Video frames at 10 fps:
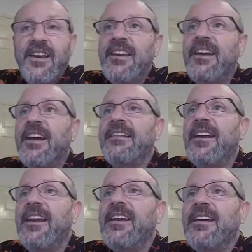get out
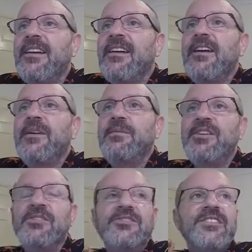there,
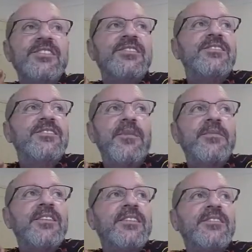because this is
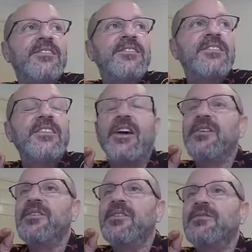something that's going to